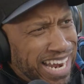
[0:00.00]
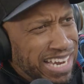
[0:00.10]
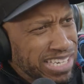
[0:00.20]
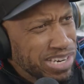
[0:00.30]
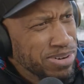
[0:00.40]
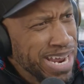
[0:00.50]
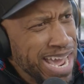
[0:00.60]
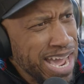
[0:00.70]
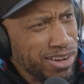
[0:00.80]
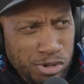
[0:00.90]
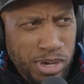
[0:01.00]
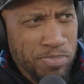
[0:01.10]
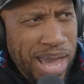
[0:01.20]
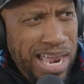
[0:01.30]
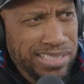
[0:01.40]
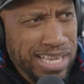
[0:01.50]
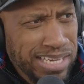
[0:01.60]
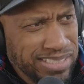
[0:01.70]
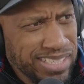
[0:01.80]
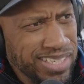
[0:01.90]
a lot to do now. You can balance
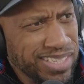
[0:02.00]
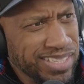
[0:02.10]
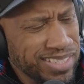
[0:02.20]
that shit.